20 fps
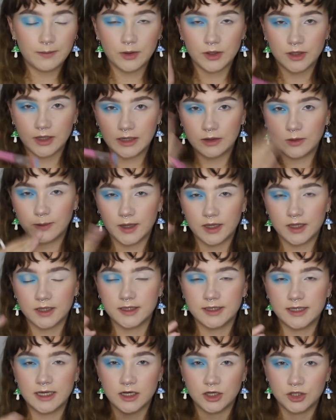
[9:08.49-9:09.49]
put a little bit of
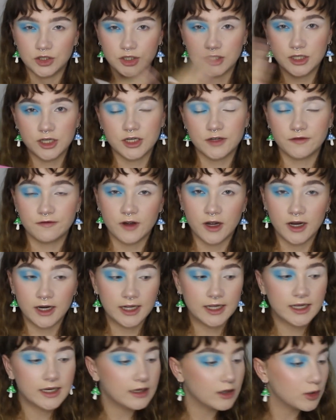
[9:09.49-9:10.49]
concealer just to define
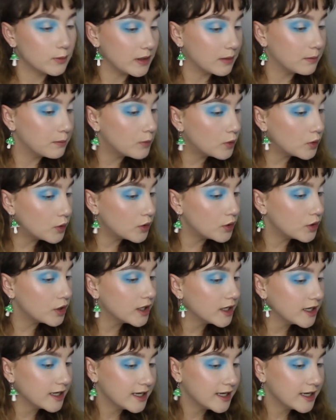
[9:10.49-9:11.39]
it a little bit more,